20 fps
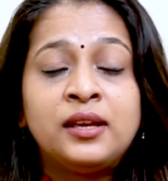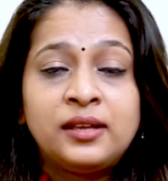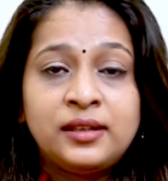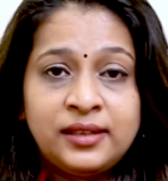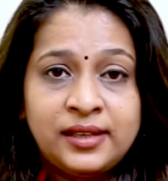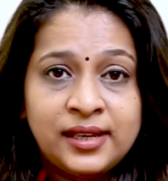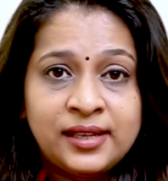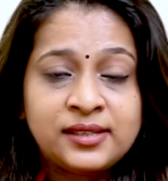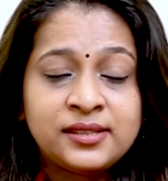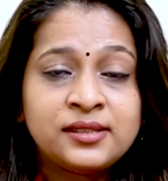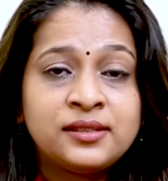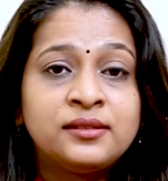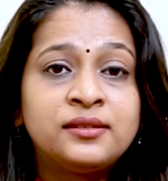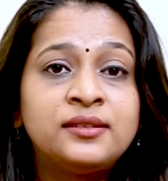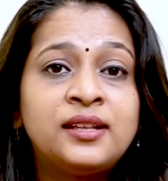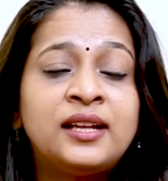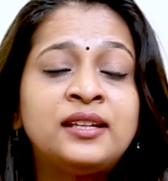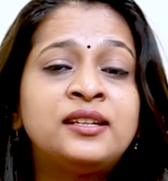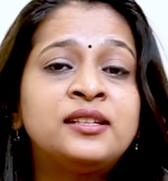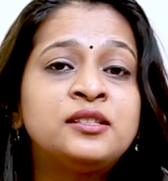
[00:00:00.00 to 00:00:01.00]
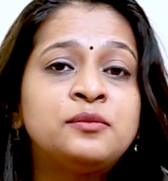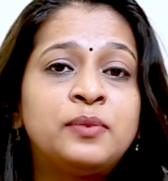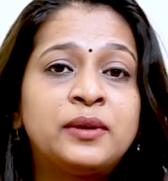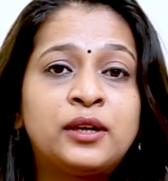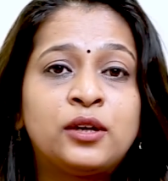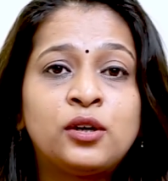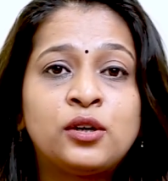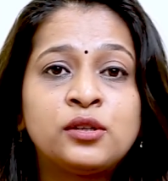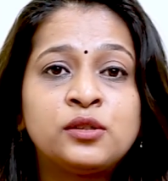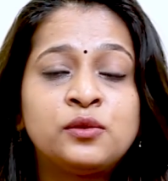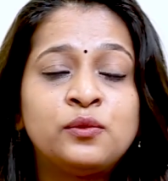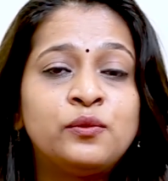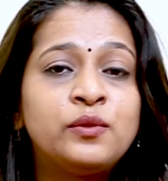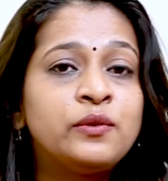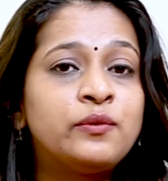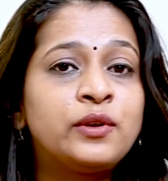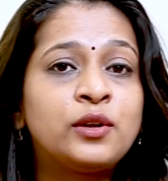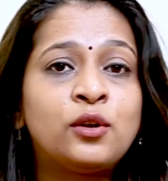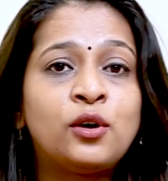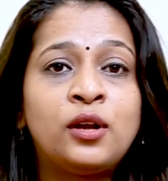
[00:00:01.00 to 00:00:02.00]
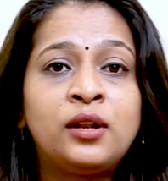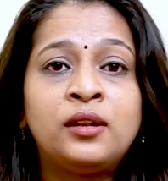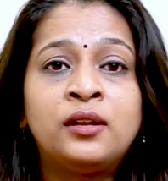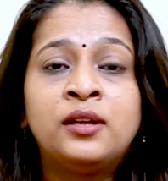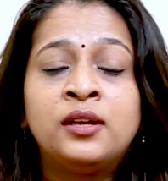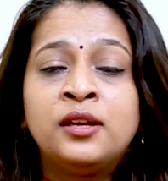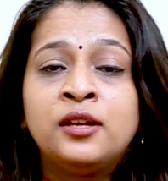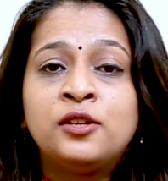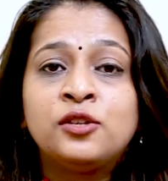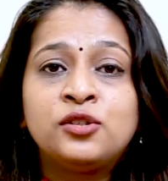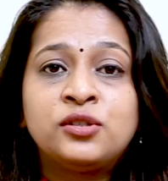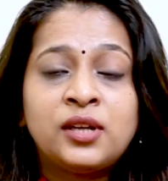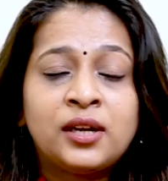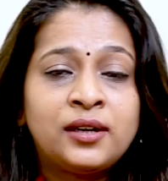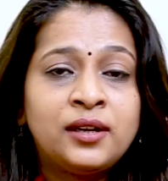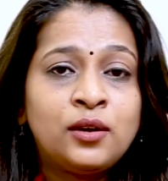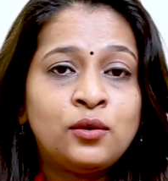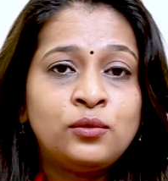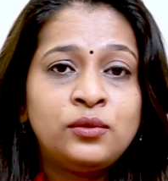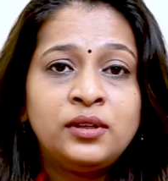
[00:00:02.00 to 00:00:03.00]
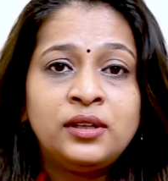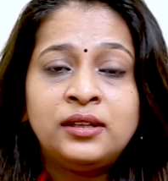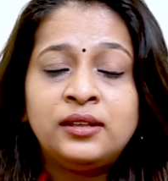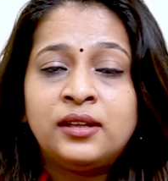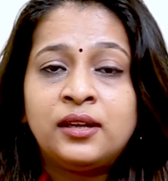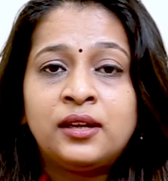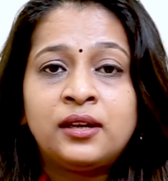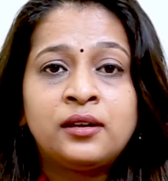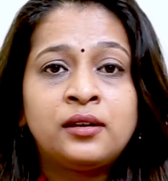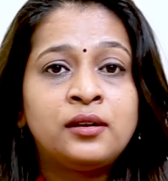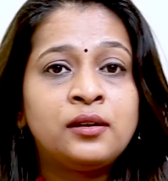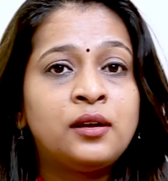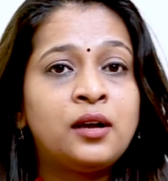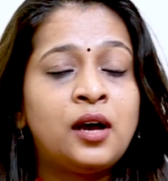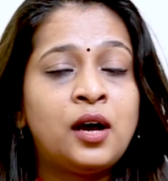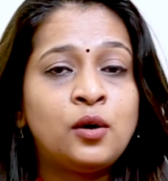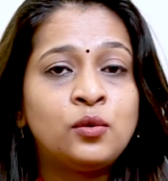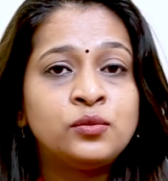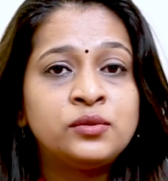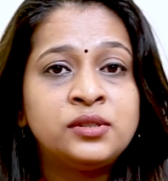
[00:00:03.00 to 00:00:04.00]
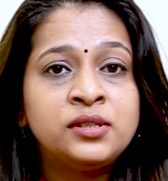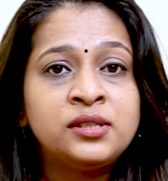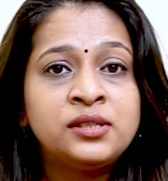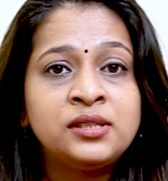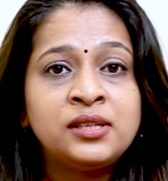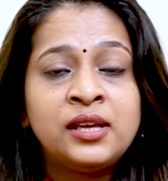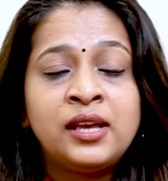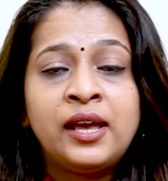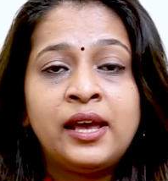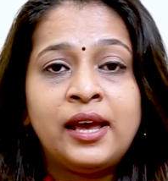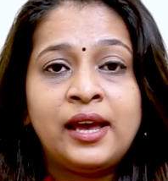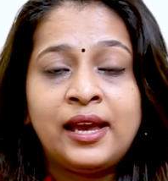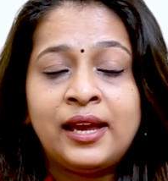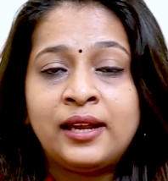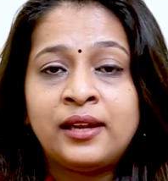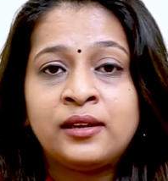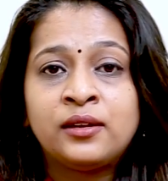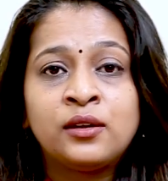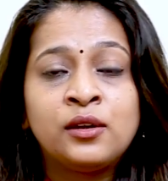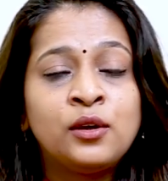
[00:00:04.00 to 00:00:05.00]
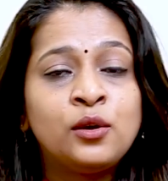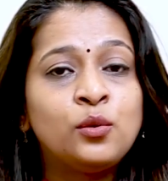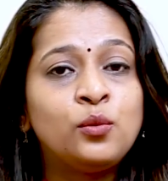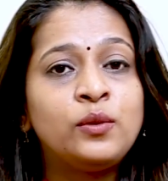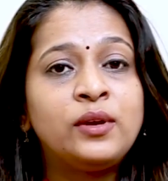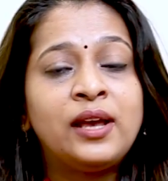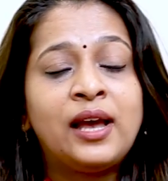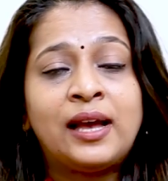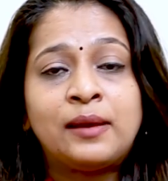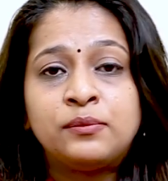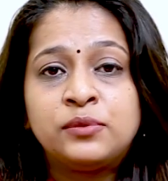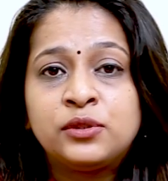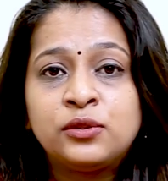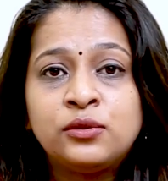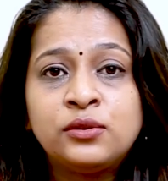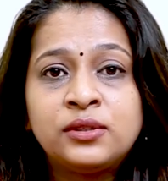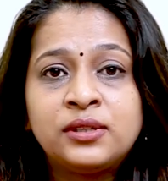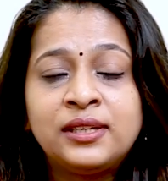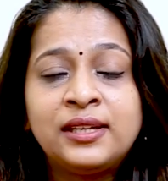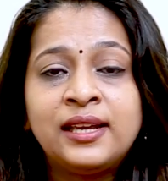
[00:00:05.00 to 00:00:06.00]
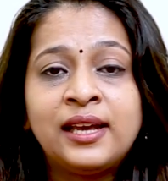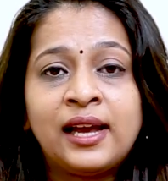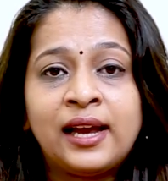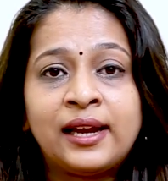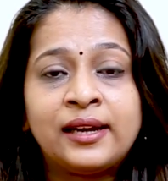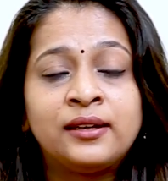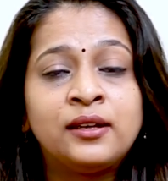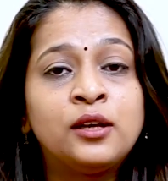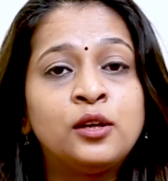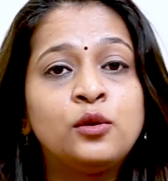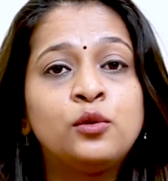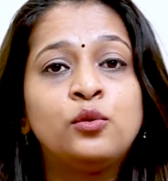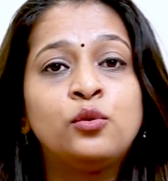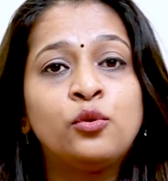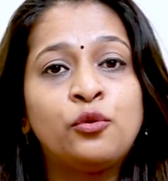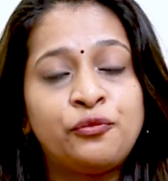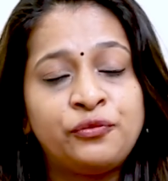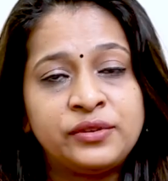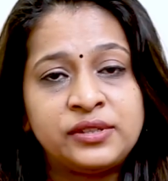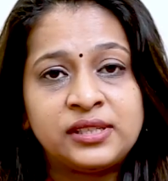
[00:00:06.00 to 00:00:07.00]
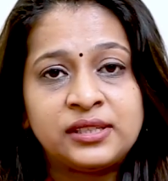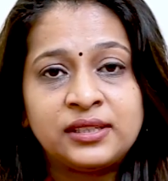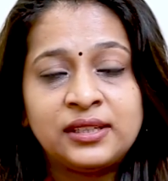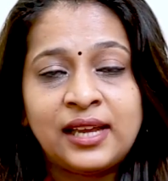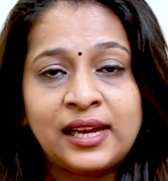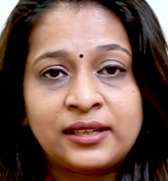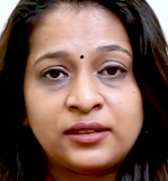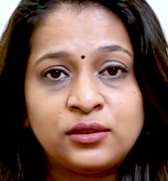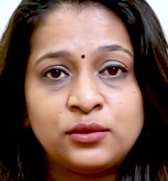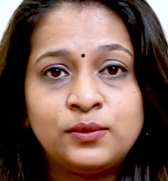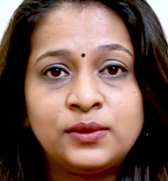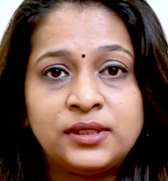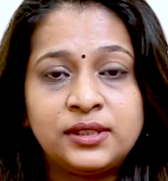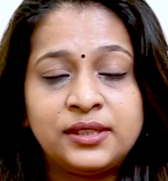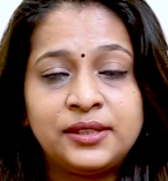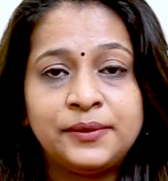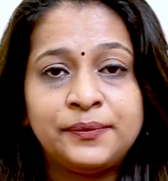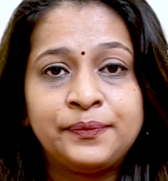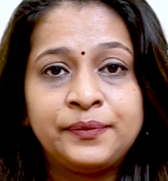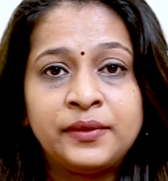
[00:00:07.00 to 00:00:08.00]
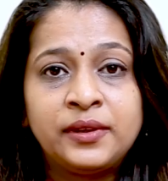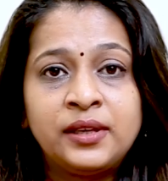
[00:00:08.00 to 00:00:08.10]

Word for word: Yes, that is because we were all shut down in our houses and we absolutely had no physical activity.